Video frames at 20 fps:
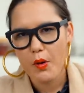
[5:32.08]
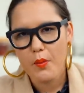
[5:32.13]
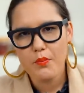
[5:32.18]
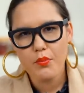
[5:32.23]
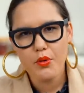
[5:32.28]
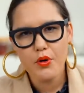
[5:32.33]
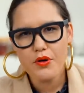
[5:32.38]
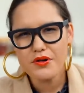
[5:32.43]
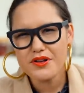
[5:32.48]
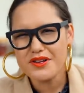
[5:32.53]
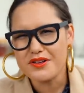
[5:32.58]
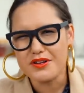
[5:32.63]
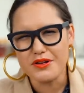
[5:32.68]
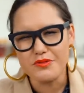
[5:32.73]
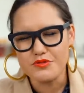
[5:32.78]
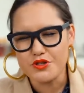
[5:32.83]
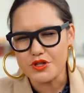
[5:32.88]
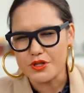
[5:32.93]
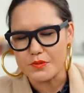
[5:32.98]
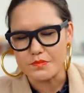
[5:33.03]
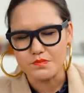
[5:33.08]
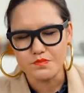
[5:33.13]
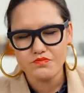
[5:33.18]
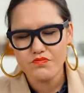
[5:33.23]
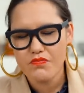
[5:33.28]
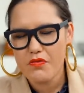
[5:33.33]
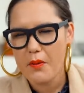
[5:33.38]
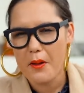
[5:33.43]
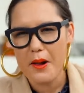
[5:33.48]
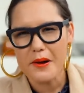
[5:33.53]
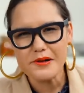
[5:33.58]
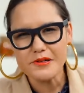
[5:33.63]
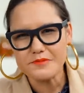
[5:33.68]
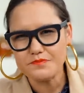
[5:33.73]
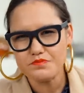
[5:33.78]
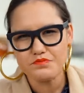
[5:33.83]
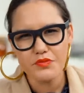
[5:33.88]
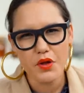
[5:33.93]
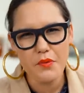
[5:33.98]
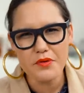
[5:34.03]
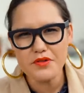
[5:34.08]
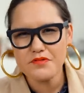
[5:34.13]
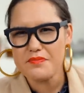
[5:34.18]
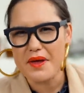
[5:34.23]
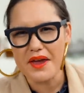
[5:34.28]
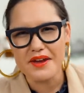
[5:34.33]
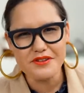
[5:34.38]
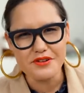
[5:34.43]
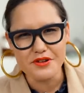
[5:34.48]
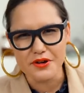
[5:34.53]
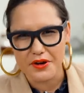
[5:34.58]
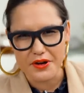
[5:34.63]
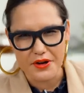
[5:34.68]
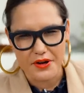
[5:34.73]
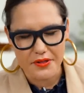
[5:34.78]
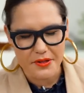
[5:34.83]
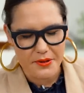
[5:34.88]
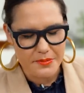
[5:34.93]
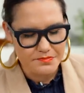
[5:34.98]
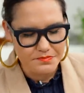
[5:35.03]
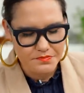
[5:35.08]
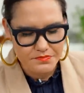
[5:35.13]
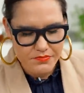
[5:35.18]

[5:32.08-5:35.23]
Pork and kimchi, like it was made to go together.